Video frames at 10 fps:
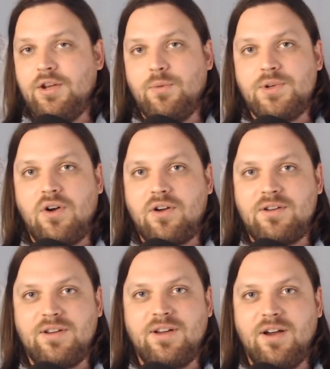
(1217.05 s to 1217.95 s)
We
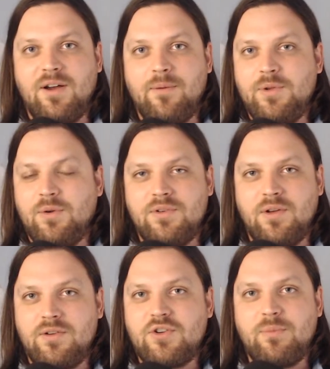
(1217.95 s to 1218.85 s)
talk,
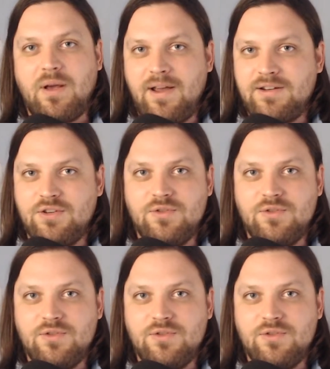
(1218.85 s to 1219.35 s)
a term I like to